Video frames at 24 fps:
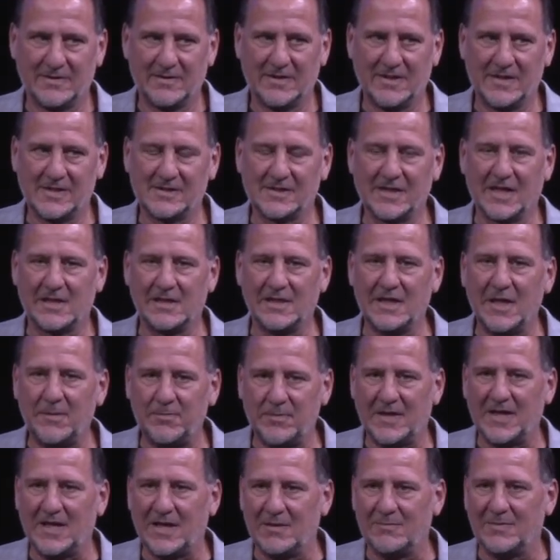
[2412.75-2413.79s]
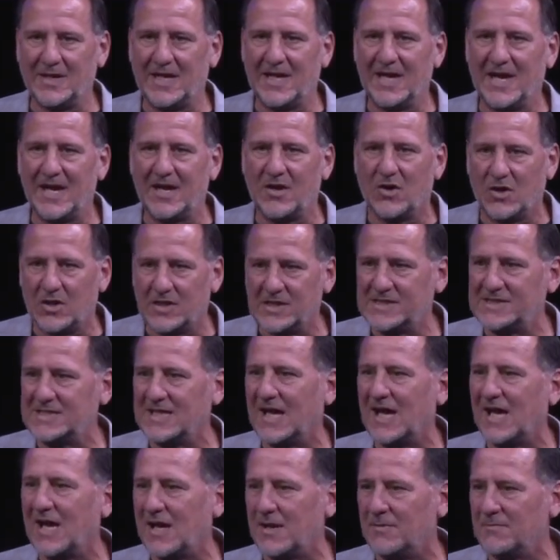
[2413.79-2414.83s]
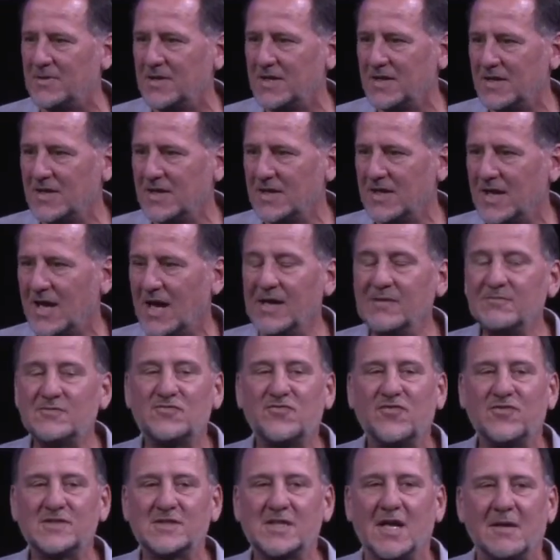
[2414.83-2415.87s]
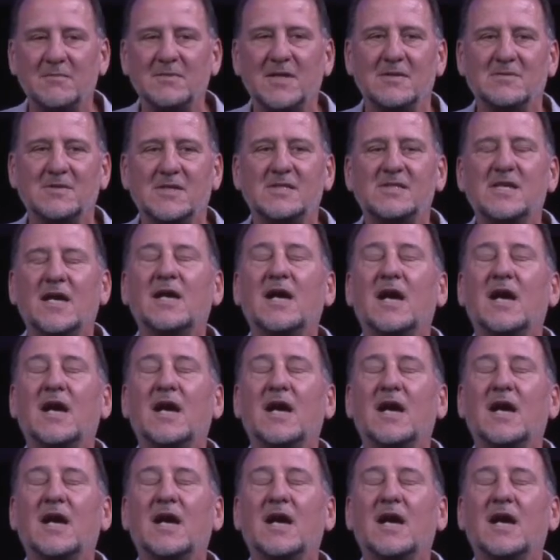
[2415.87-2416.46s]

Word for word: It's like leaping out of my head all the time. And sometimes I say,